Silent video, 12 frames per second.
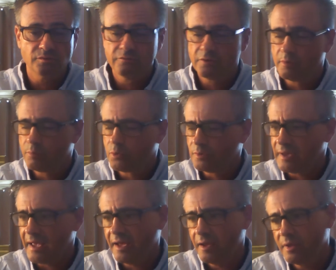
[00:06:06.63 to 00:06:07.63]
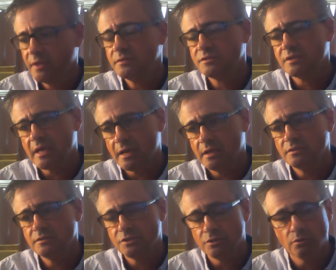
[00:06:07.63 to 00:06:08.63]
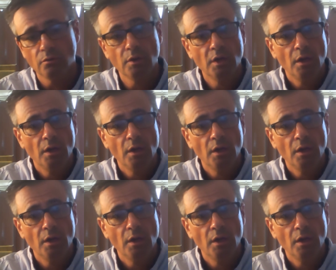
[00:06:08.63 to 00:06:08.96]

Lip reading: It's a very important habit to get into